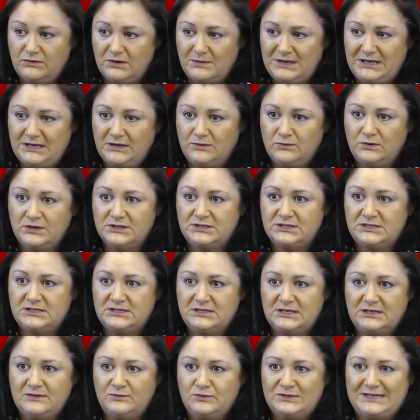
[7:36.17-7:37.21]
I mean, it was
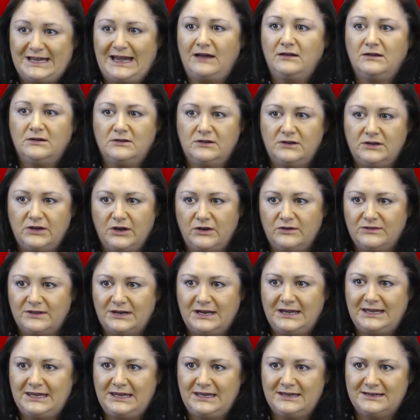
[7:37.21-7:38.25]
how long ago that
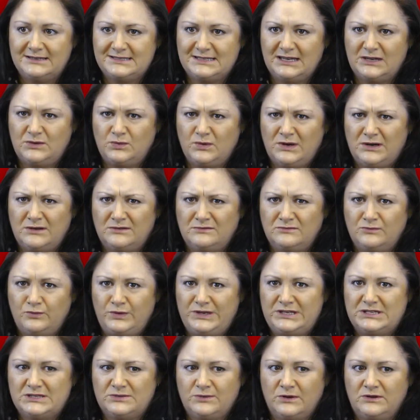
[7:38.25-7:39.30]
IKEA said, well,
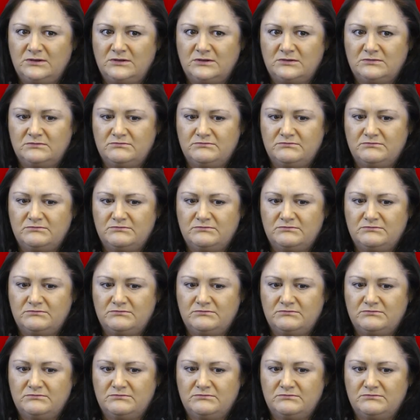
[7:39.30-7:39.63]
we just won't